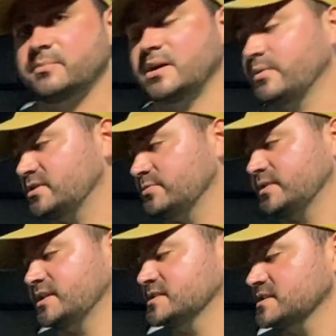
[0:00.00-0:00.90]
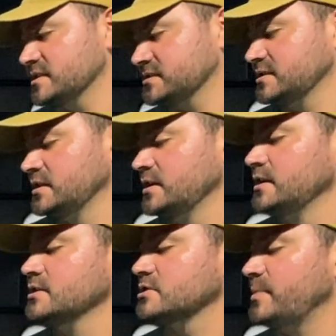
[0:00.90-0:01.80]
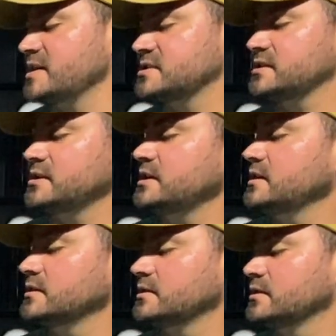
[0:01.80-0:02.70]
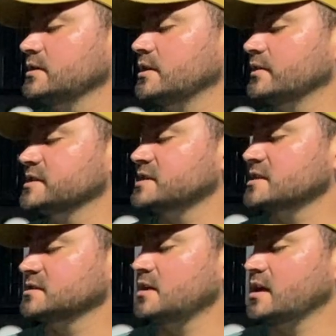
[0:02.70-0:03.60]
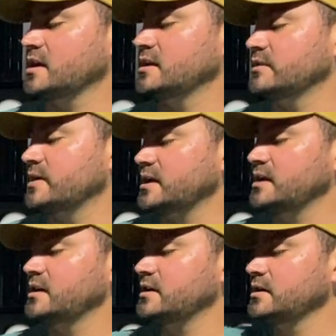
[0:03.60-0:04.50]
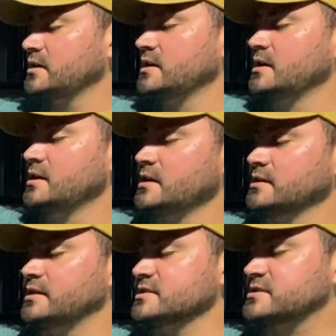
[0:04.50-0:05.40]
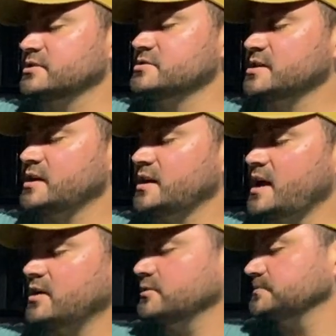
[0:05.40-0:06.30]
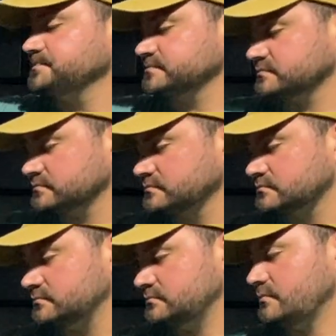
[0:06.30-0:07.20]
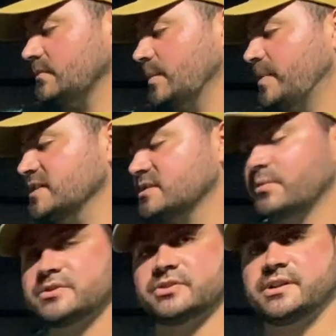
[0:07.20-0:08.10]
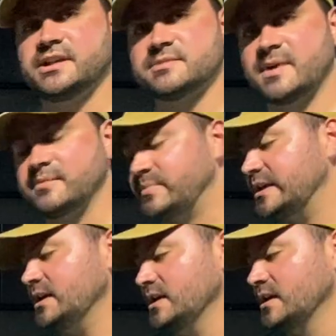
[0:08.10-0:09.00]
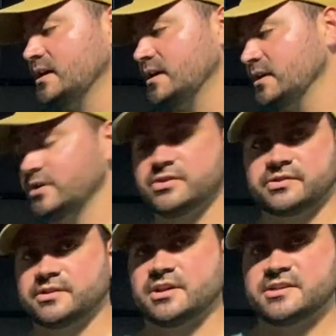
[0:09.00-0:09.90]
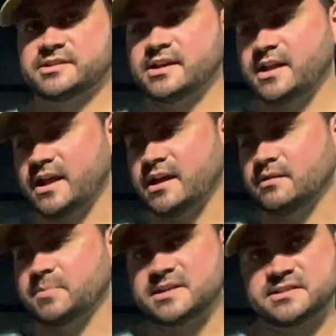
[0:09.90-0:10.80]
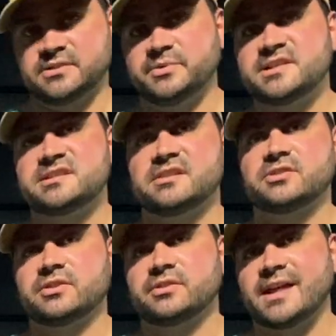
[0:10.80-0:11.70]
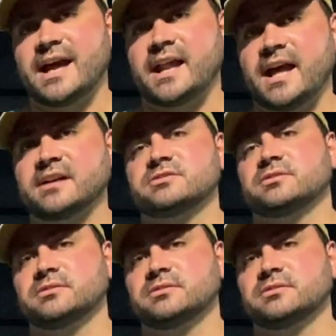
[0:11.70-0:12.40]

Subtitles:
bar, which is what this is. So basically, this has a locking nut right here. This screws in and out. Based on what your needs might be, you just adjust it and basically recenter that axle